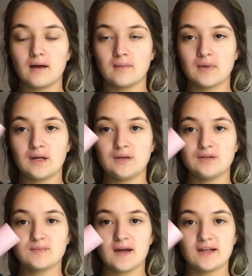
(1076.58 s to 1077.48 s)
I'm gonna
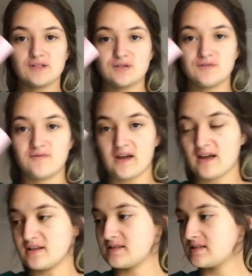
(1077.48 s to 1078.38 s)
use my Too
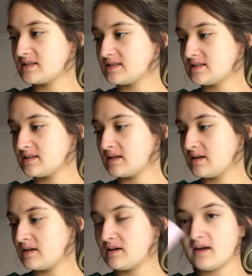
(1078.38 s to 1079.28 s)
Faced
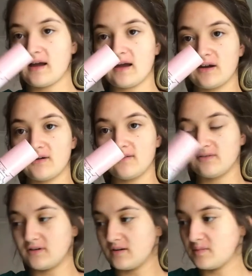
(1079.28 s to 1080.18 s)

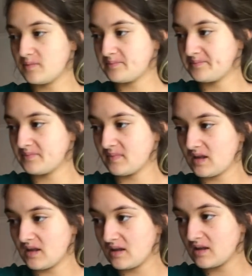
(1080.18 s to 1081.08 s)
hangover
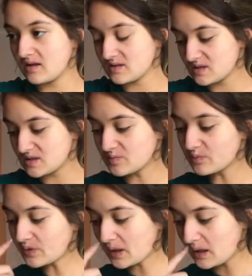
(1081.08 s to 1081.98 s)

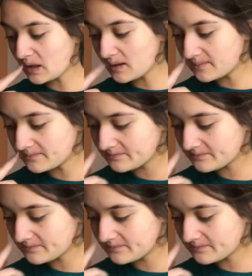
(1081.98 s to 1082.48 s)
spray.